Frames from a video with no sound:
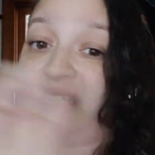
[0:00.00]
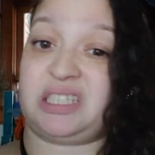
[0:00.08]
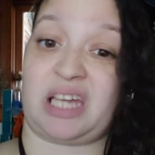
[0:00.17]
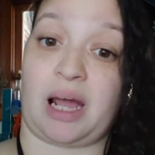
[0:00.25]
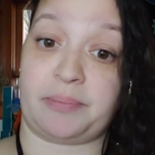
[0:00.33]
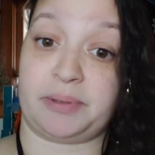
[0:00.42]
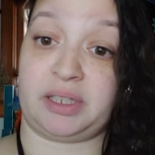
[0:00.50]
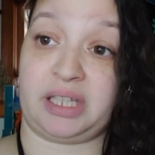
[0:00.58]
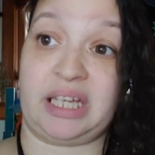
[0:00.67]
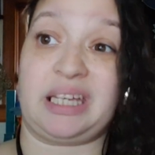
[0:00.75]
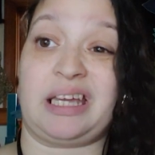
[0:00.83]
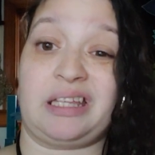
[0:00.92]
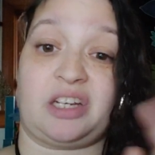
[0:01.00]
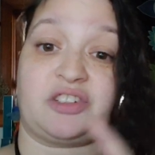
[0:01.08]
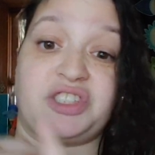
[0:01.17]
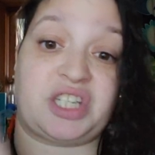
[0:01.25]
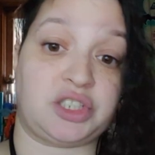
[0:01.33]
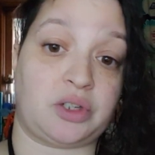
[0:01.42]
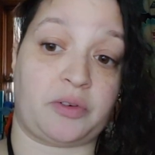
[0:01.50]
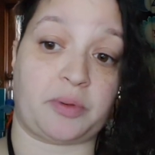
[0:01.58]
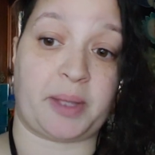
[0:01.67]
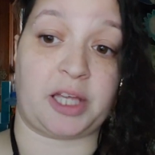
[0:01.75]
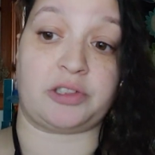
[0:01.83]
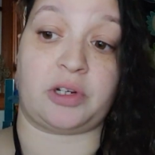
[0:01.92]
the top of the link, and then I'll send you over
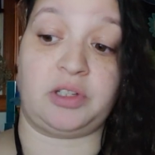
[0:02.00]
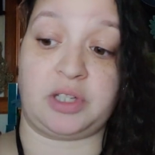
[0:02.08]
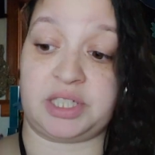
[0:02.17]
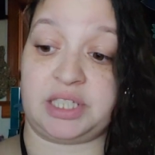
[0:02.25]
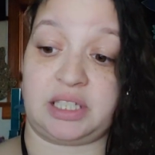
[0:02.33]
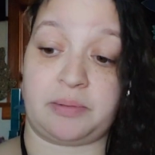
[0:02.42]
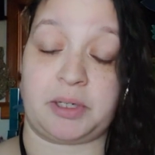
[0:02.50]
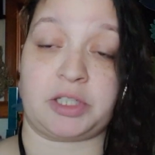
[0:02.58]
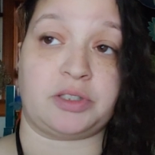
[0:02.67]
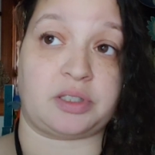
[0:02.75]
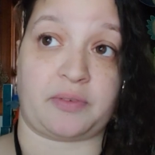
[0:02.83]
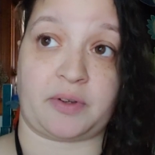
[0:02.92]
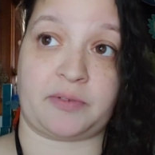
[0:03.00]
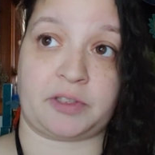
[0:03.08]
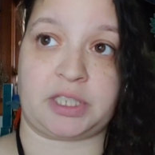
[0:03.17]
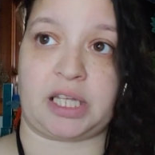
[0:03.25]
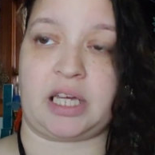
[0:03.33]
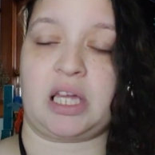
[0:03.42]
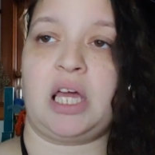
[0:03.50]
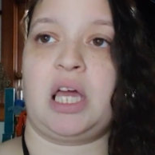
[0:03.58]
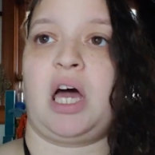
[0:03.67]
to Patreon. You can see the pictures of everything.